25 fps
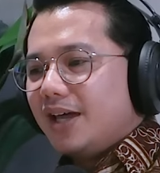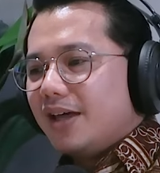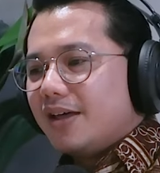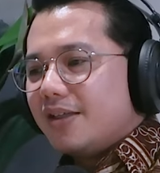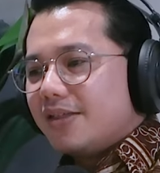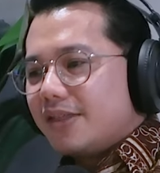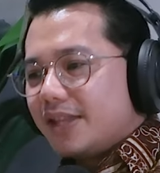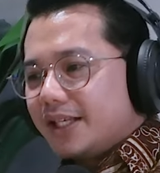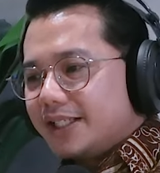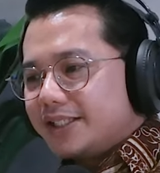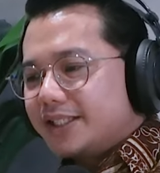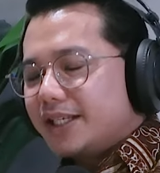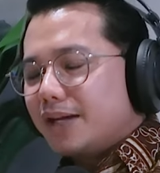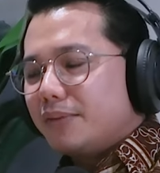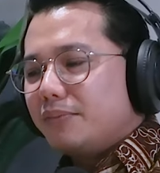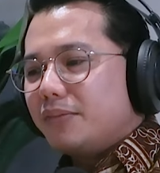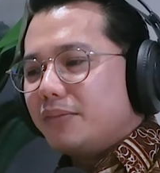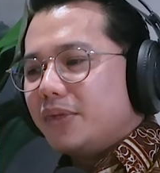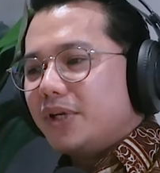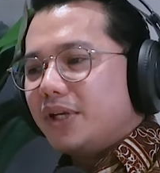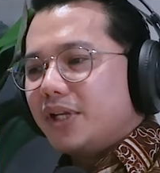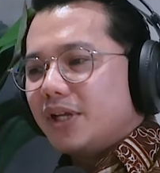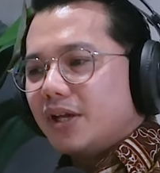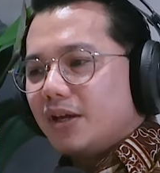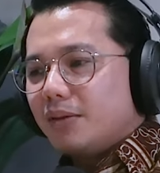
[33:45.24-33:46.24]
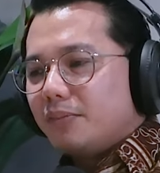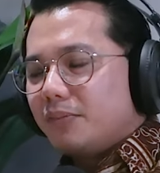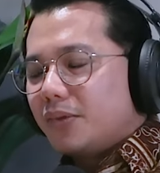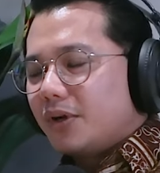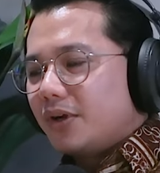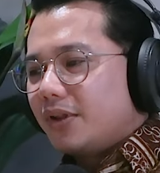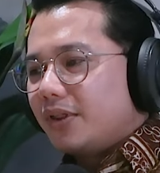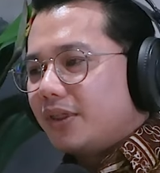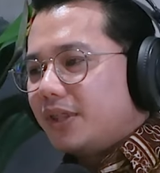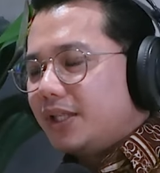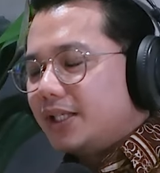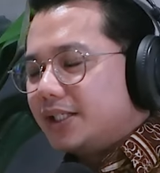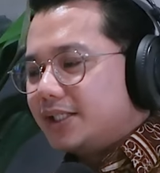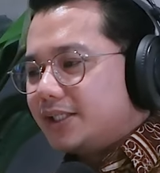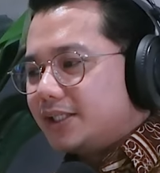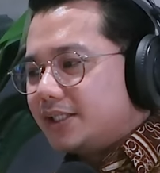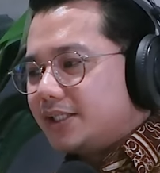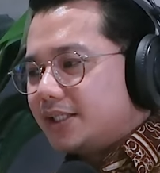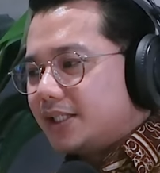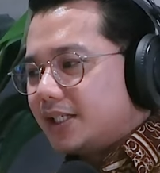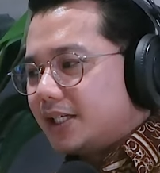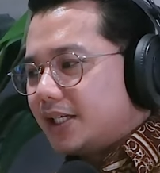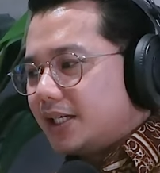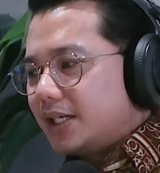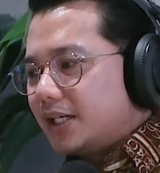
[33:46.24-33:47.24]
this company. I brought
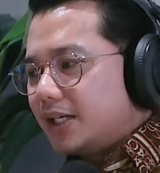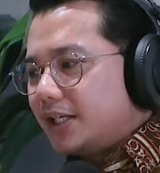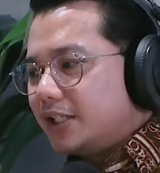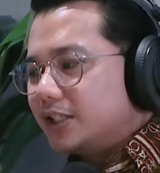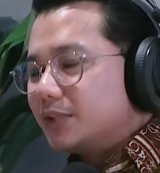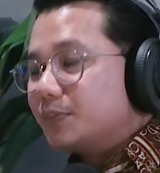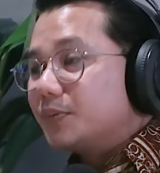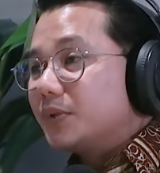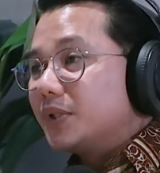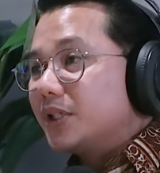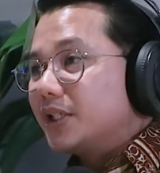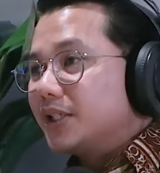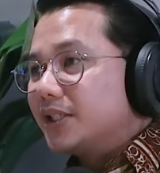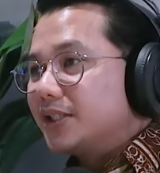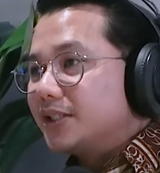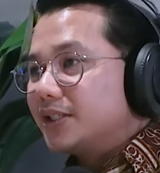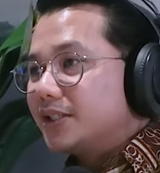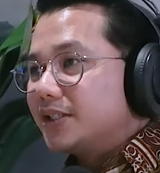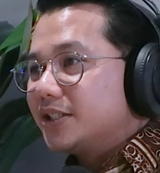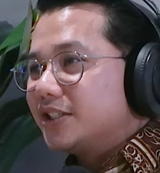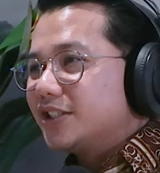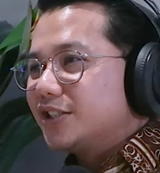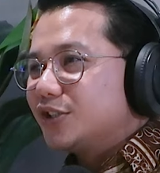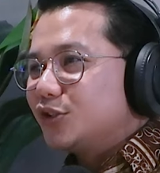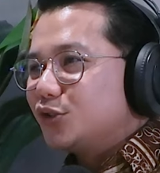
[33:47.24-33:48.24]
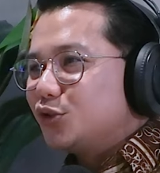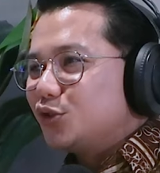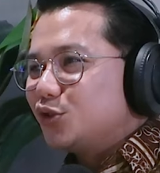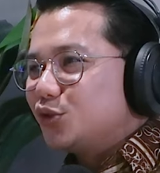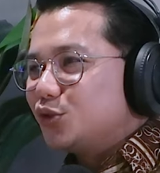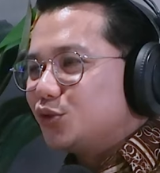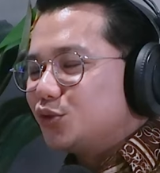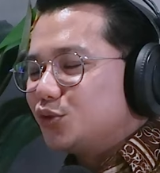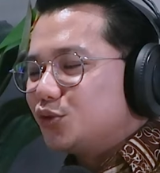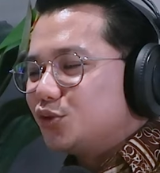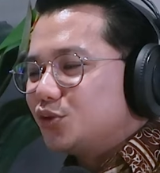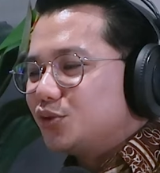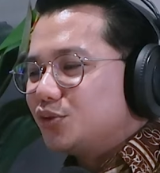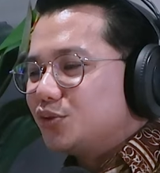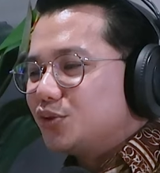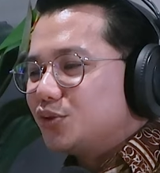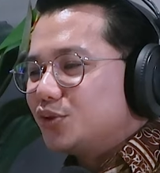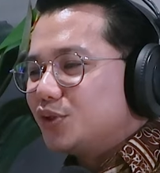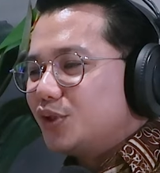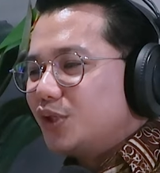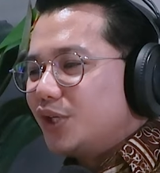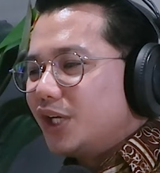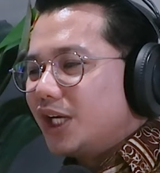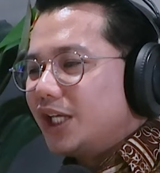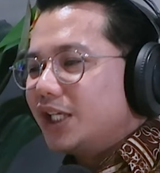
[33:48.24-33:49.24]
this experience to,
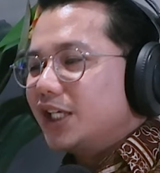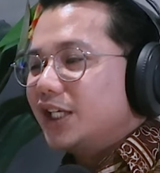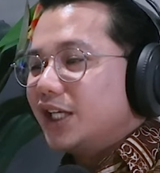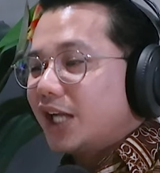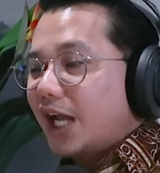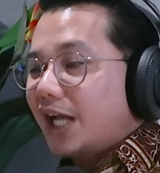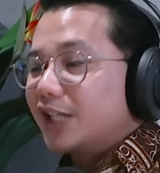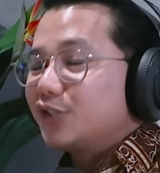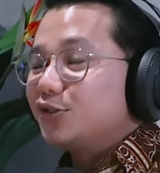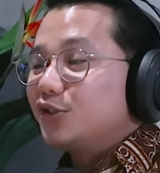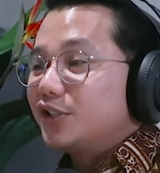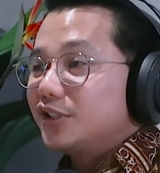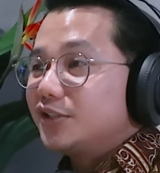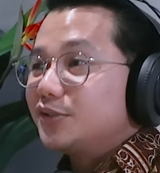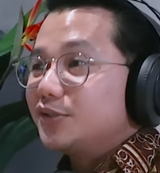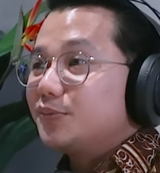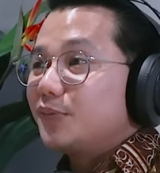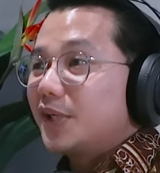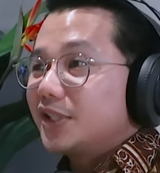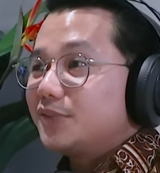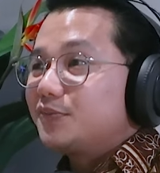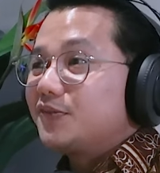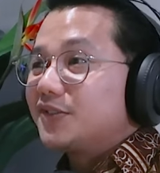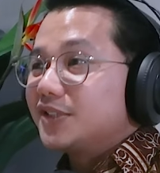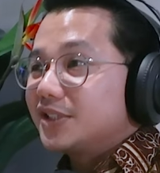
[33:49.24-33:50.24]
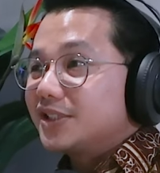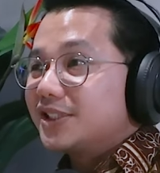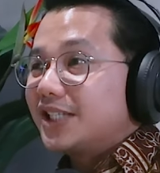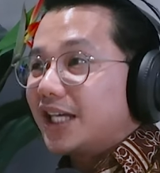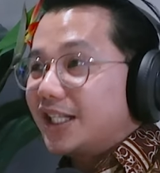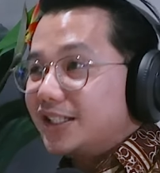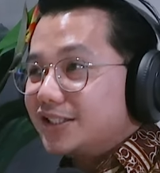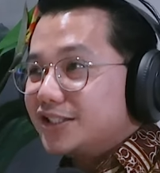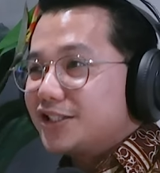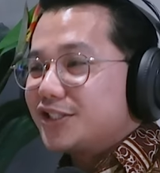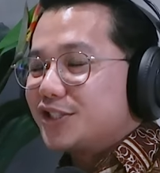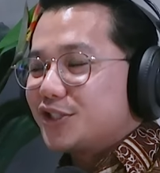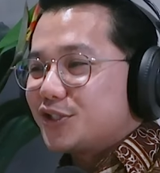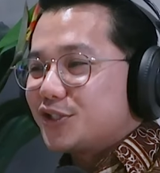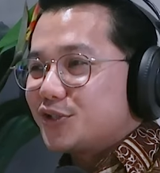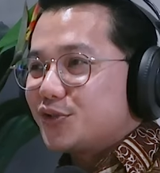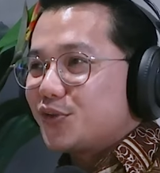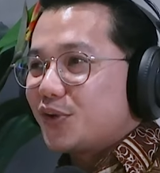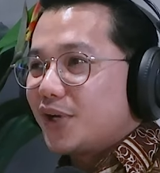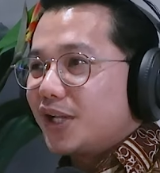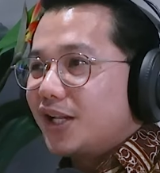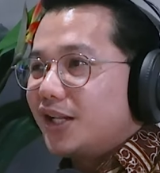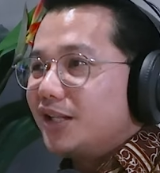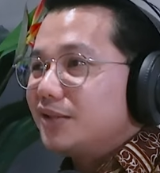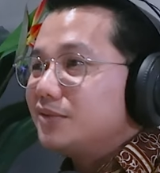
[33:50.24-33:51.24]
and actually it's my challenges as
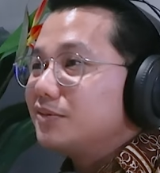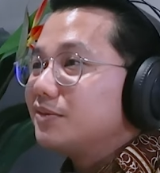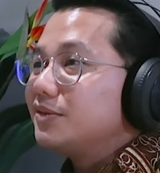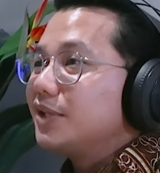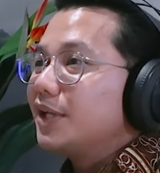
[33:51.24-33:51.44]
well.